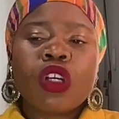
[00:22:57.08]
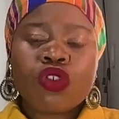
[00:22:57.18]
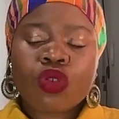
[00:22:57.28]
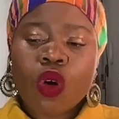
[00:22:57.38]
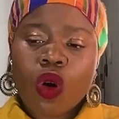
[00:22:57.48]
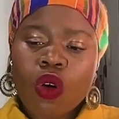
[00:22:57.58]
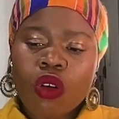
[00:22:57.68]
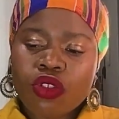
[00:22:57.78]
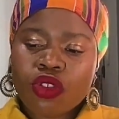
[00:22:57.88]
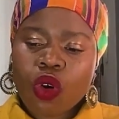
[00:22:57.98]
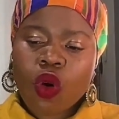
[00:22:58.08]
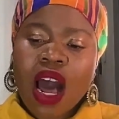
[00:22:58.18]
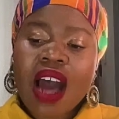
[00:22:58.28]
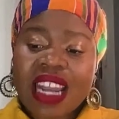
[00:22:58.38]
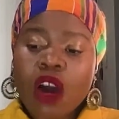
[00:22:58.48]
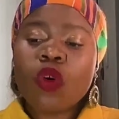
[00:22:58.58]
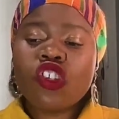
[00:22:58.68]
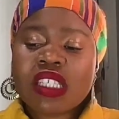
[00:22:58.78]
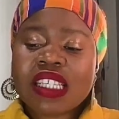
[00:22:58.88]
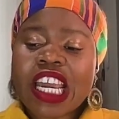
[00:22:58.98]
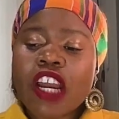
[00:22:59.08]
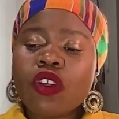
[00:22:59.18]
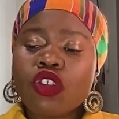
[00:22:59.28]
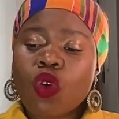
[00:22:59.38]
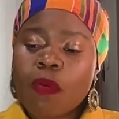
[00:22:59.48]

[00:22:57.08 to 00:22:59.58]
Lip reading: So our languages carry so